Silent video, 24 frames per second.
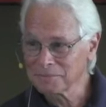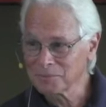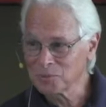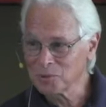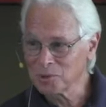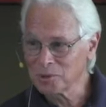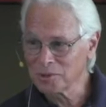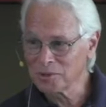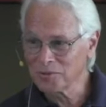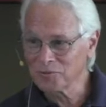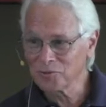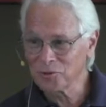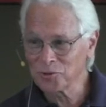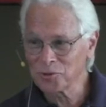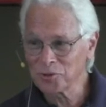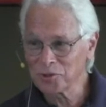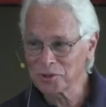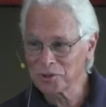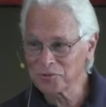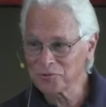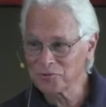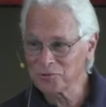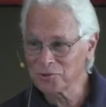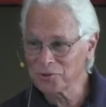Well, if you're
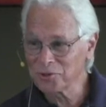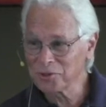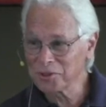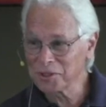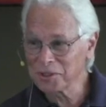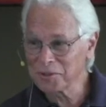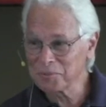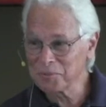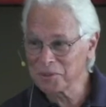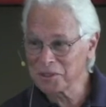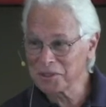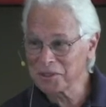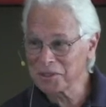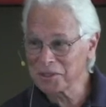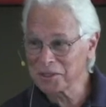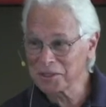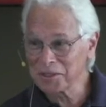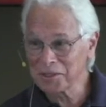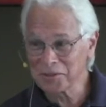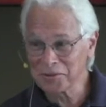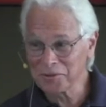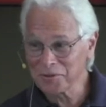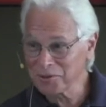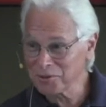looking for a deep meaning
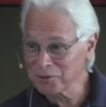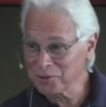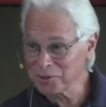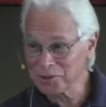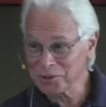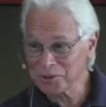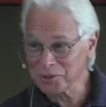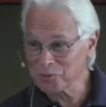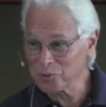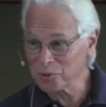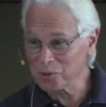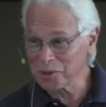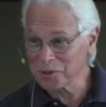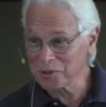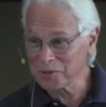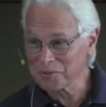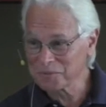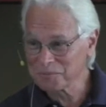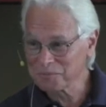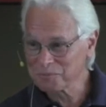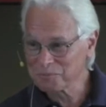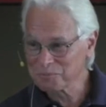in it, there isn't one.